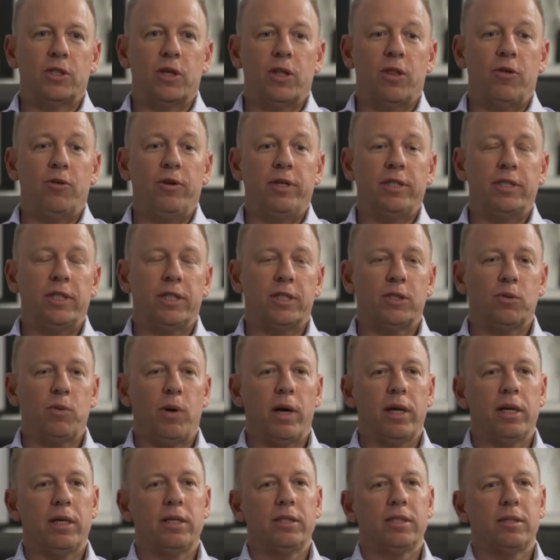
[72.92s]
So
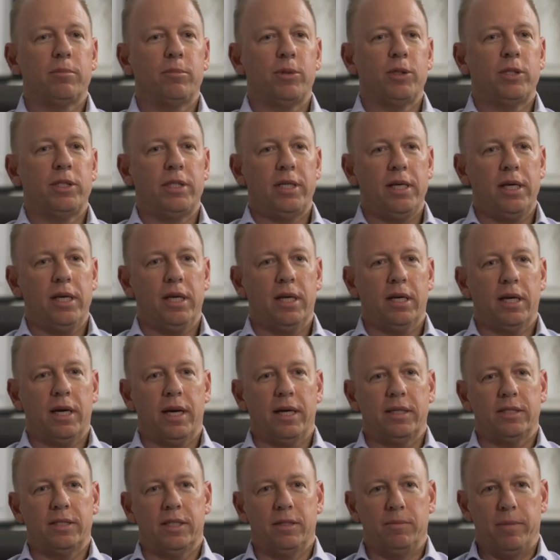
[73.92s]
361 is a boutique
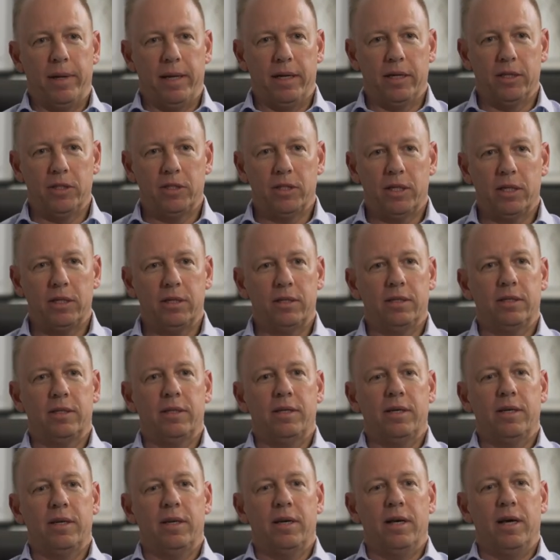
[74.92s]
asset manager.
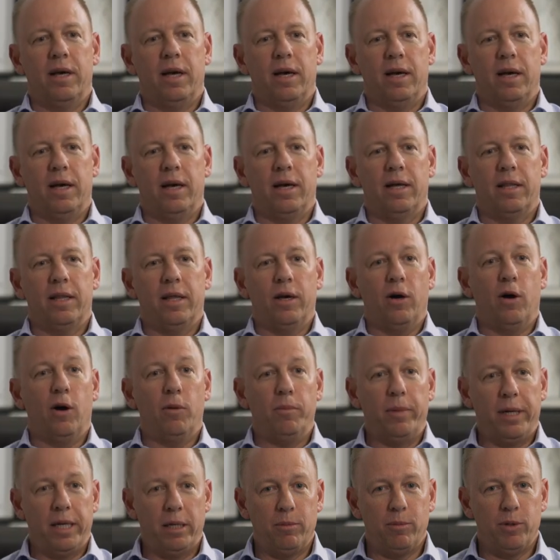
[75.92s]
There
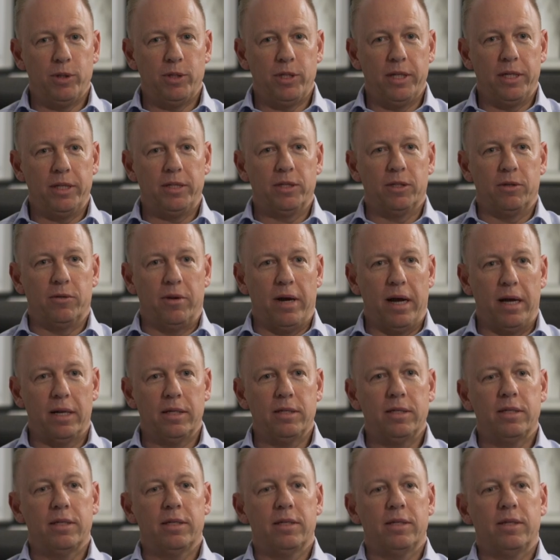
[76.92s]
are many boutiques
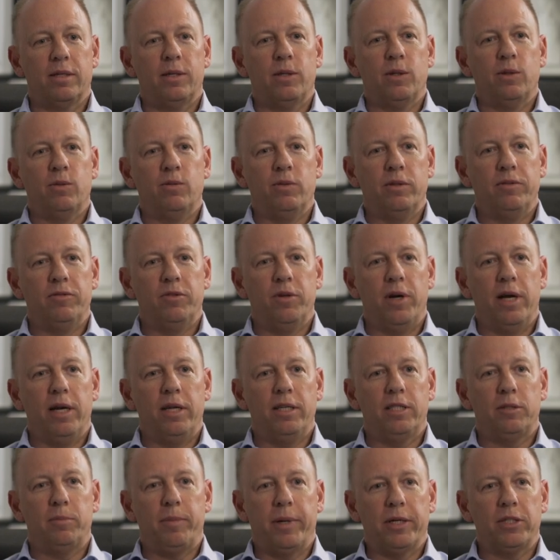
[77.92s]
around. We've
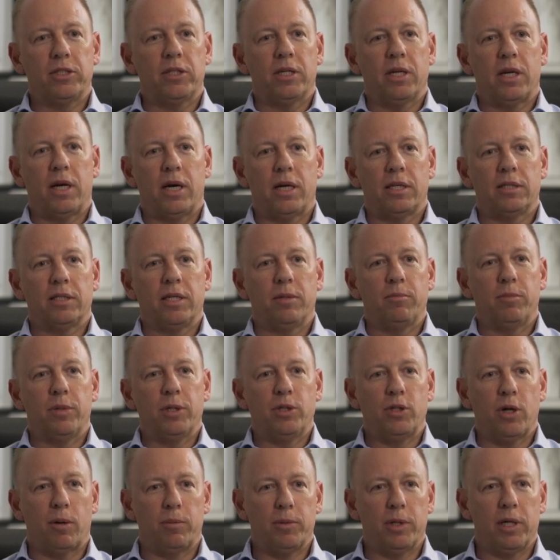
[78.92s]
really specialized in
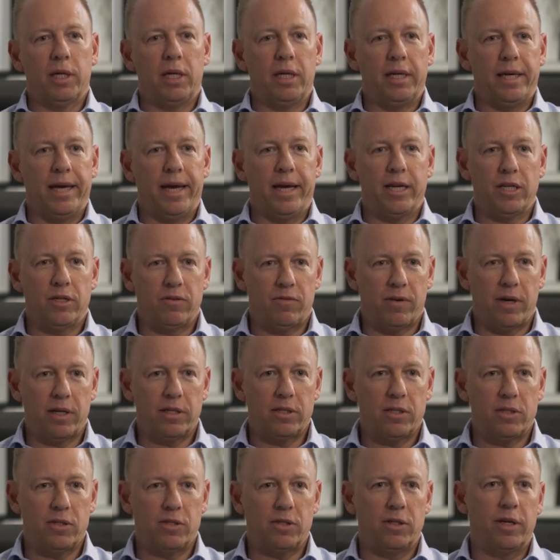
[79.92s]
predominantly hedge
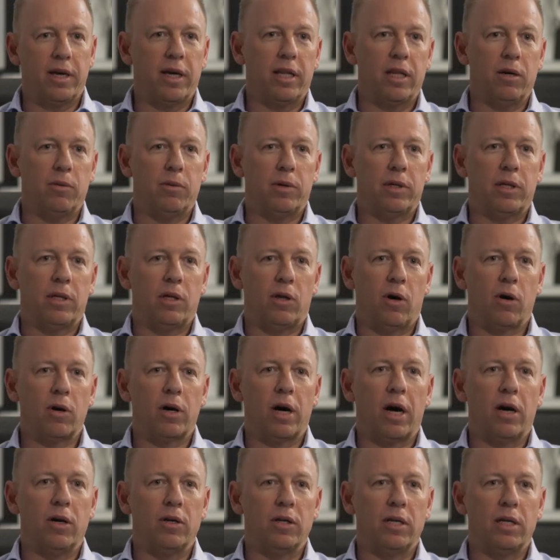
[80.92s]
funds together with
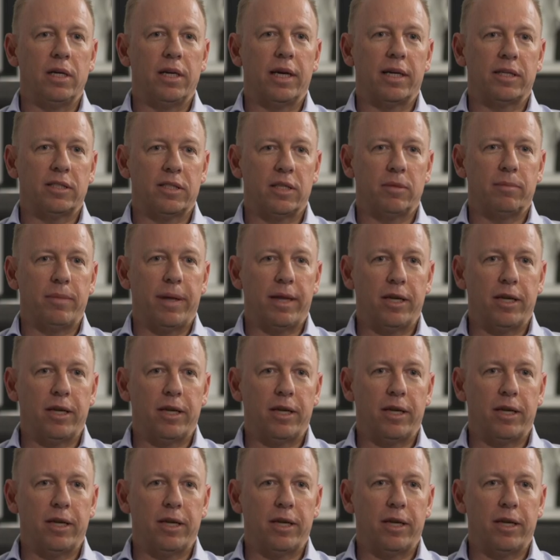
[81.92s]
long-only asset